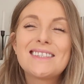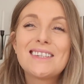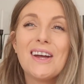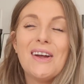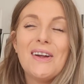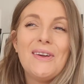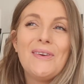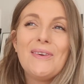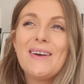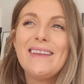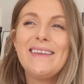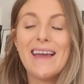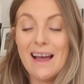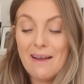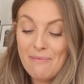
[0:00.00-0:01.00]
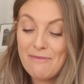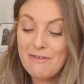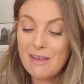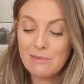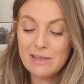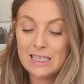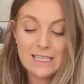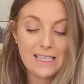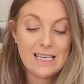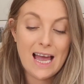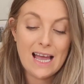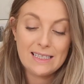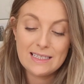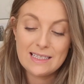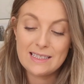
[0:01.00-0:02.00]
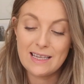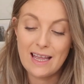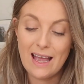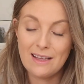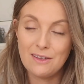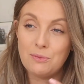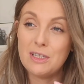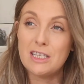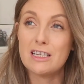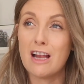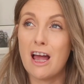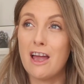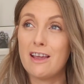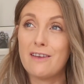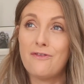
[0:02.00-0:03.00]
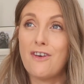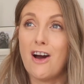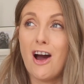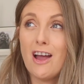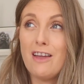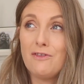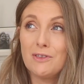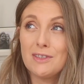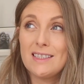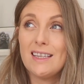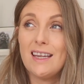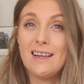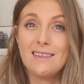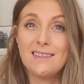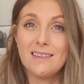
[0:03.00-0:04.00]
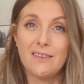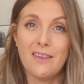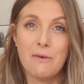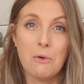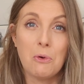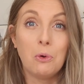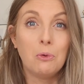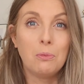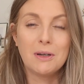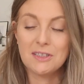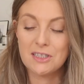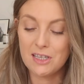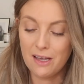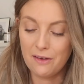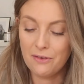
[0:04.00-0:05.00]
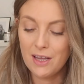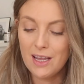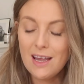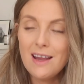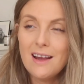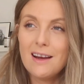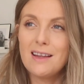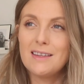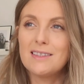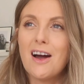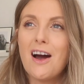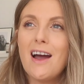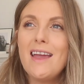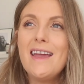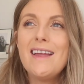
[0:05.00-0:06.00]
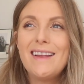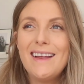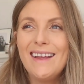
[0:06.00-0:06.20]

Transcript: so yeah, then we did the tests and we did like five or six and they were all positive because I